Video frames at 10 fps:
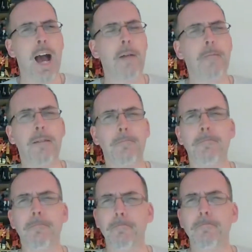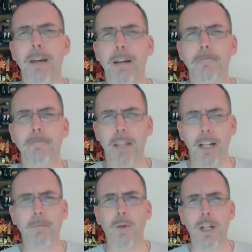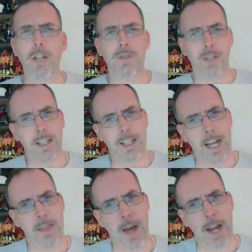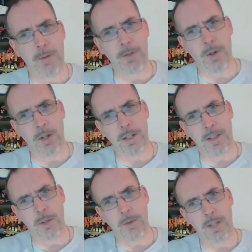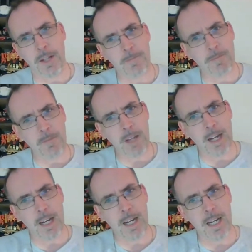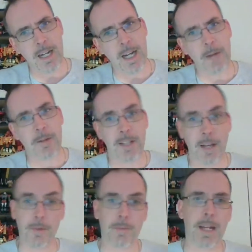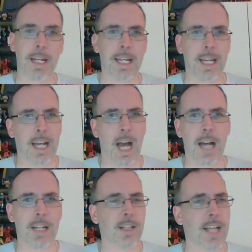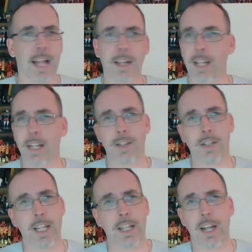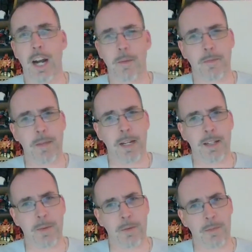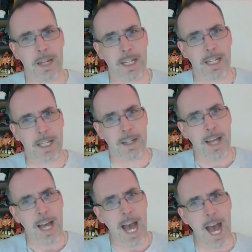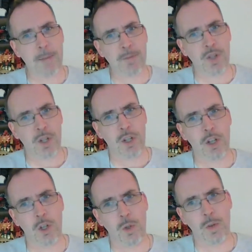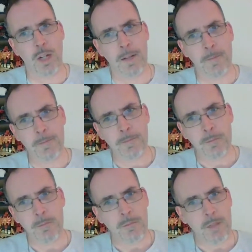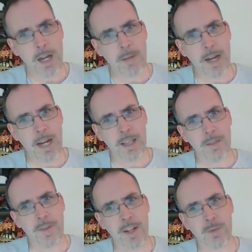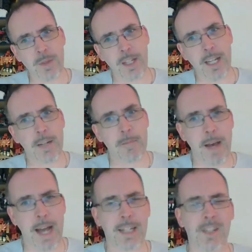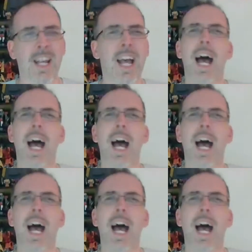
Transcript: I'm a little more interesting than I thought I was going to think with it. I'm content with Mania King. Honestly, Alex, I can see the argument for being content with Mania King. Absolutely. I'm on the fence with the Kingdom Magnus.